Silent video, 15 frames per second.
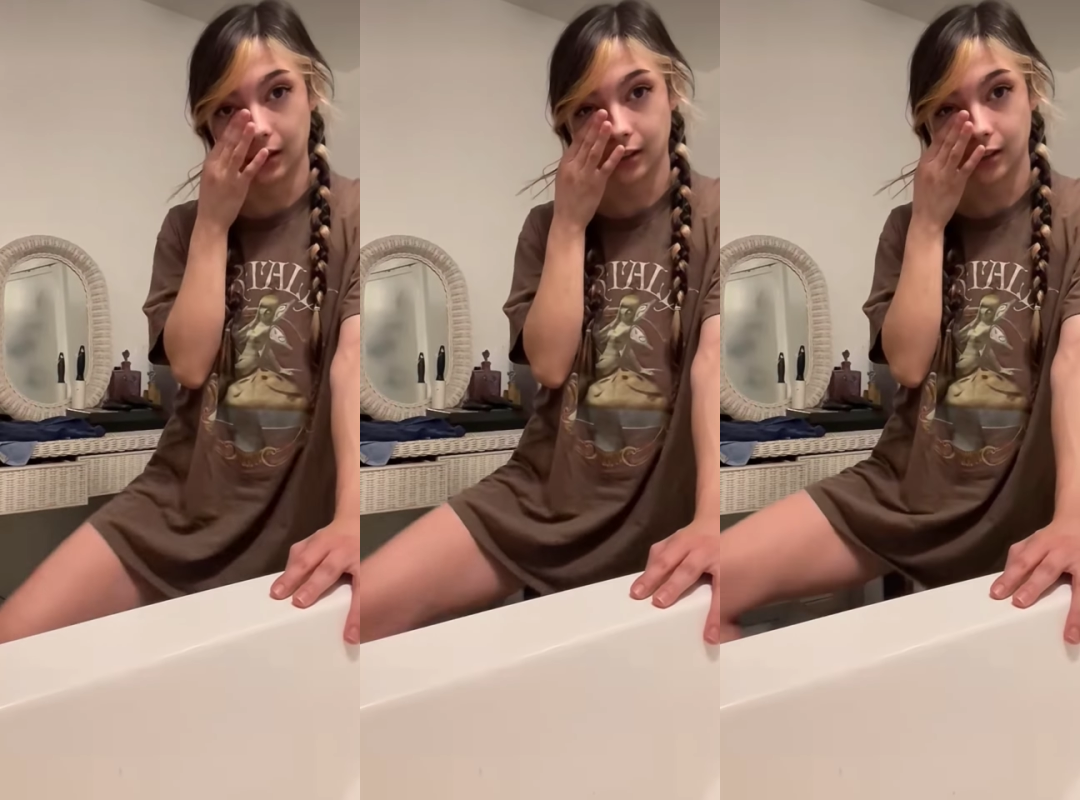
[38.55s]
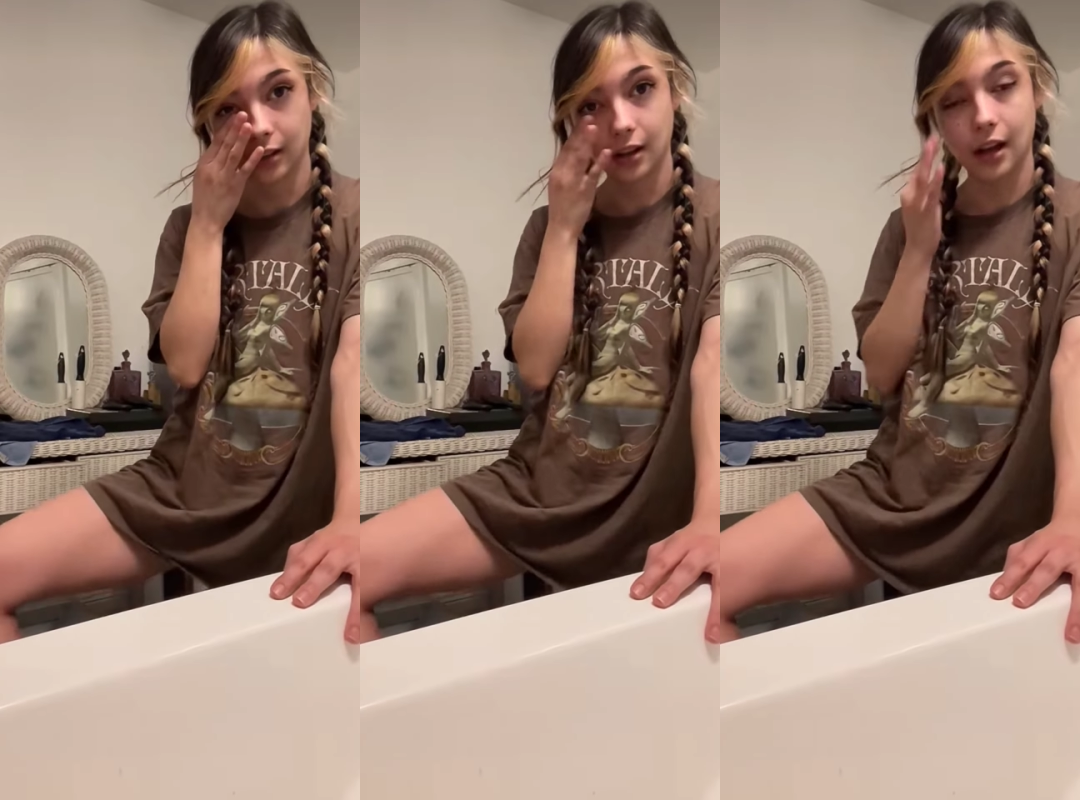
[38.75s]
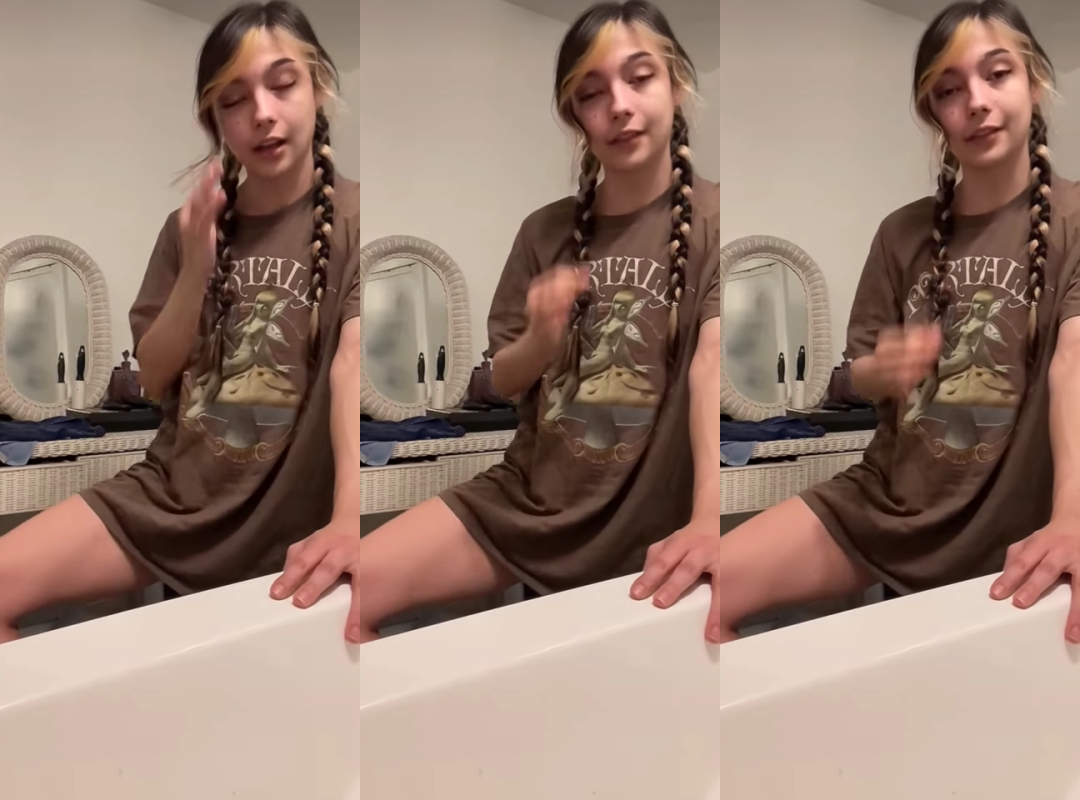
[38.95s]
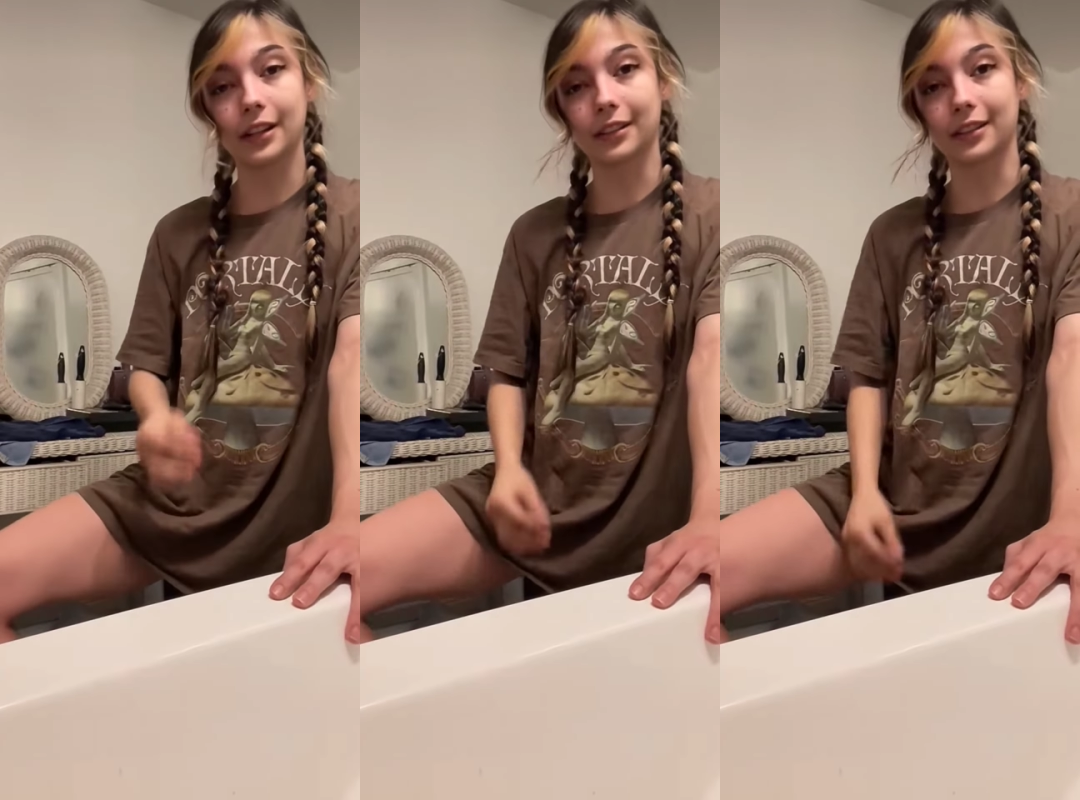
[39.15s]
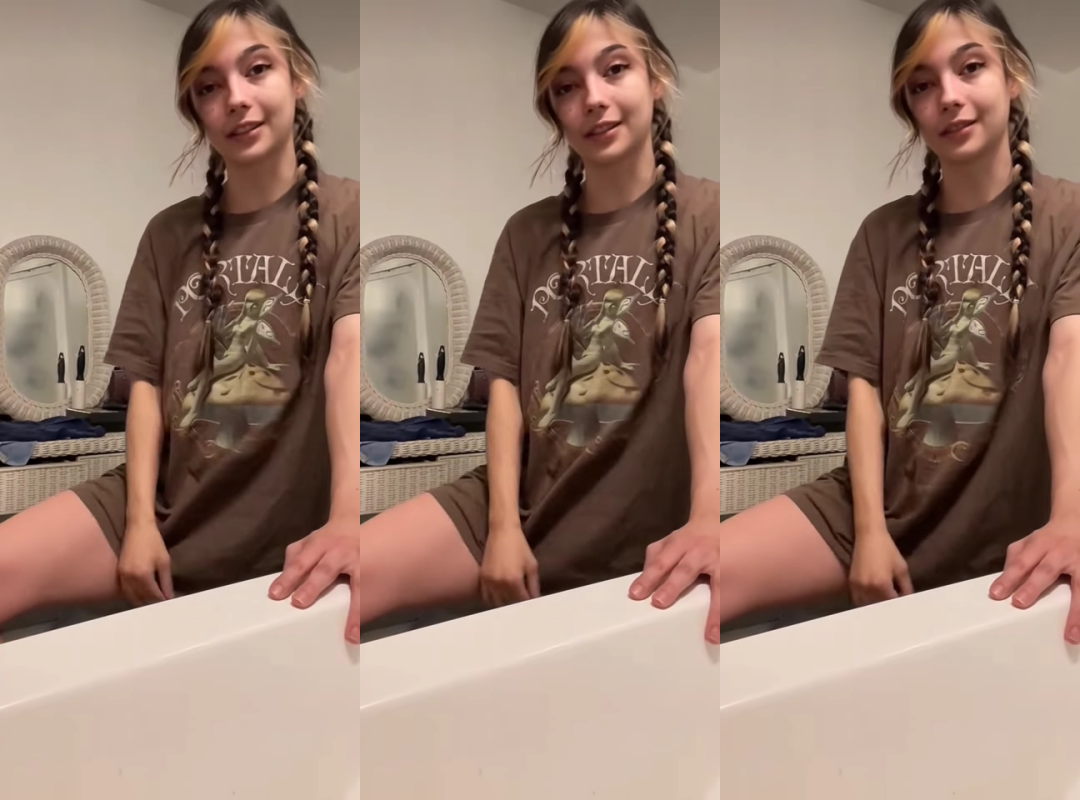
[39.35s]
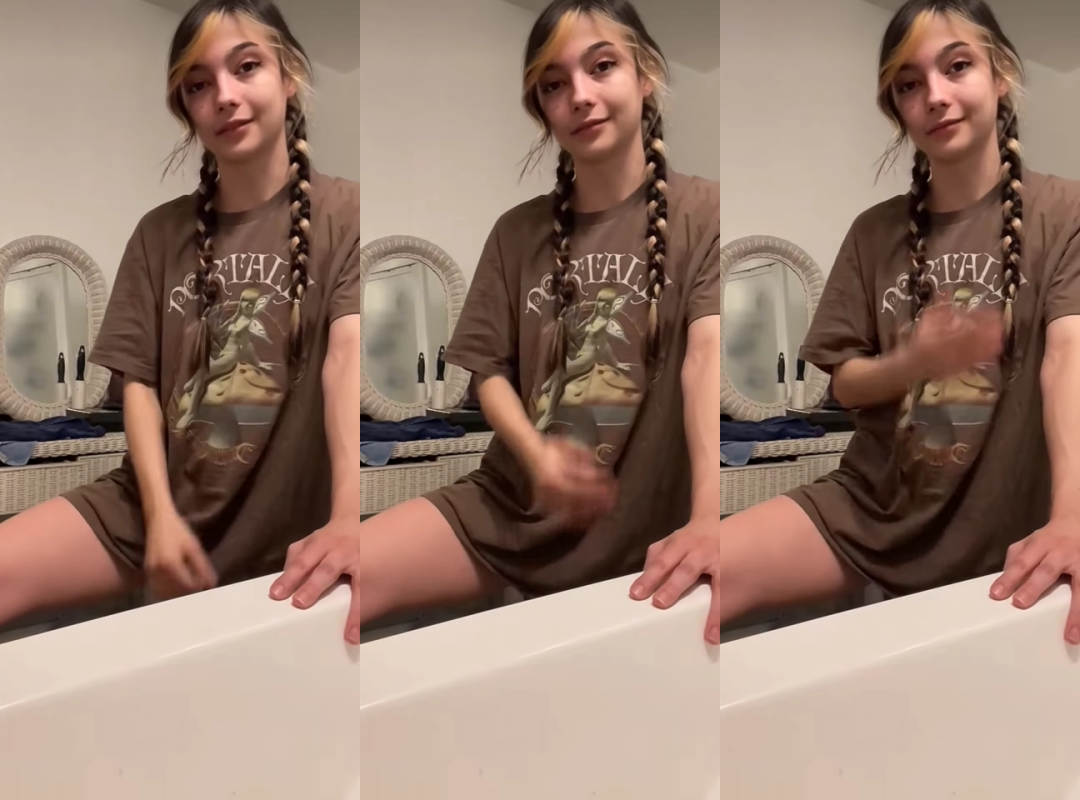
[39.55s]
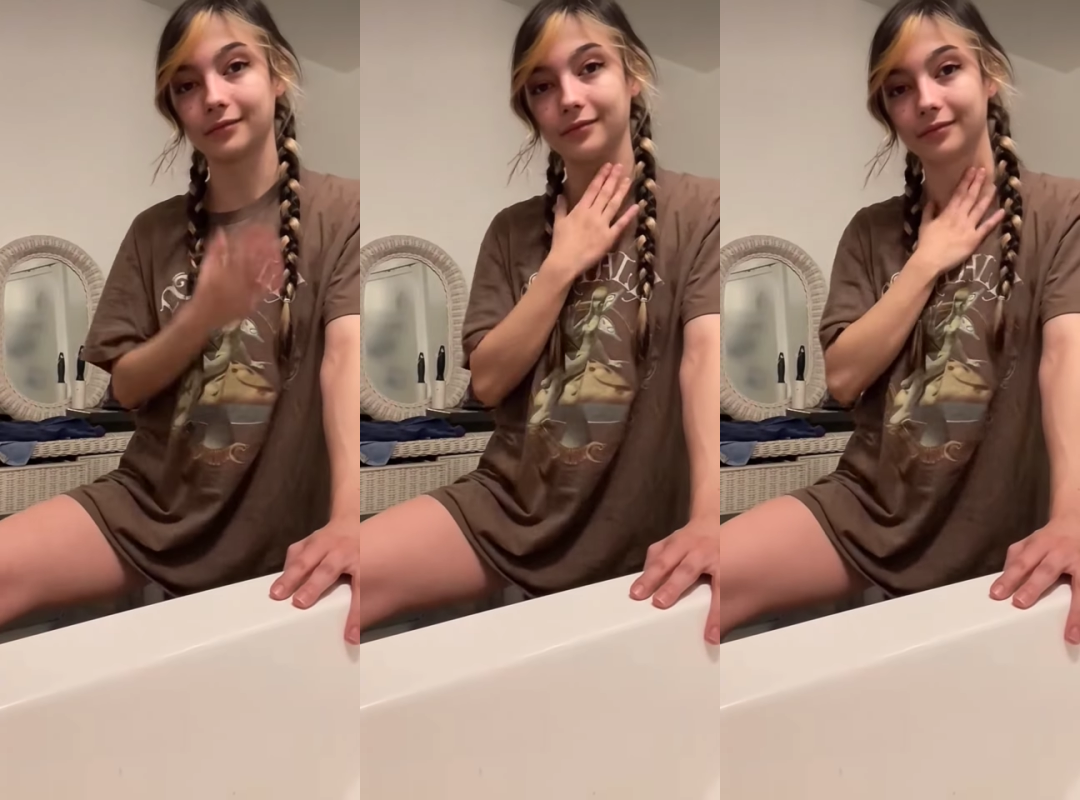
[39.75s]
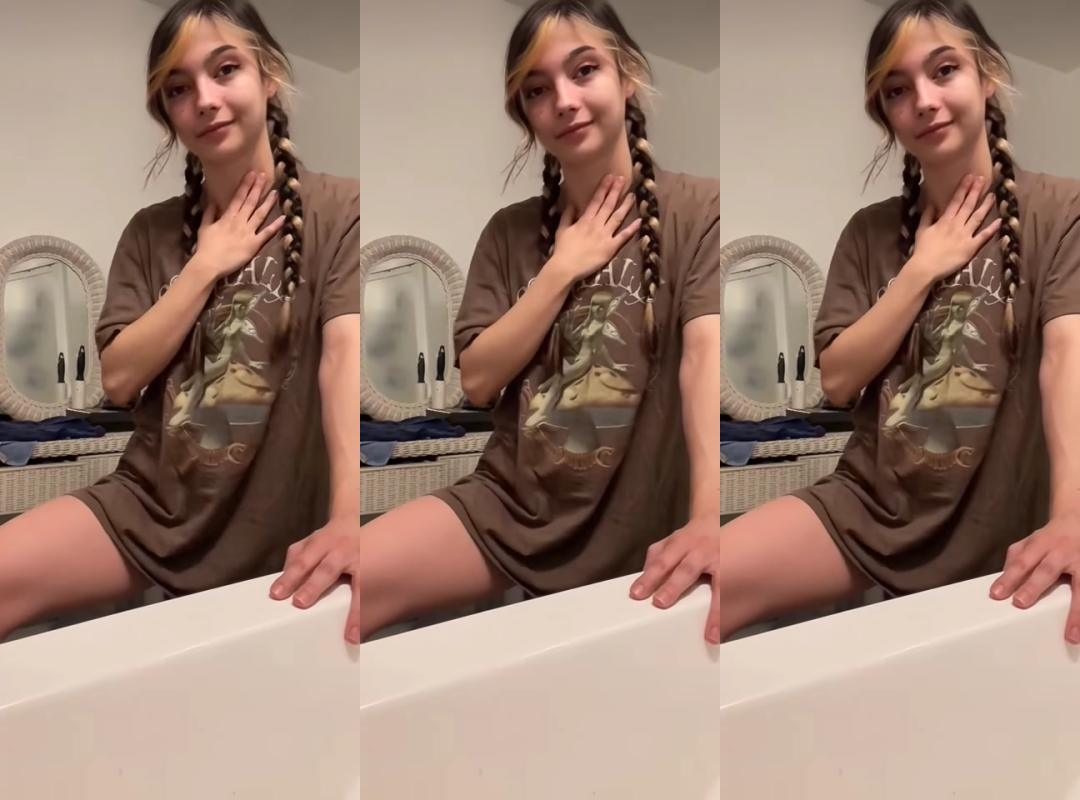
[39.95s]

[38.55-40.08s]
I love your necklace.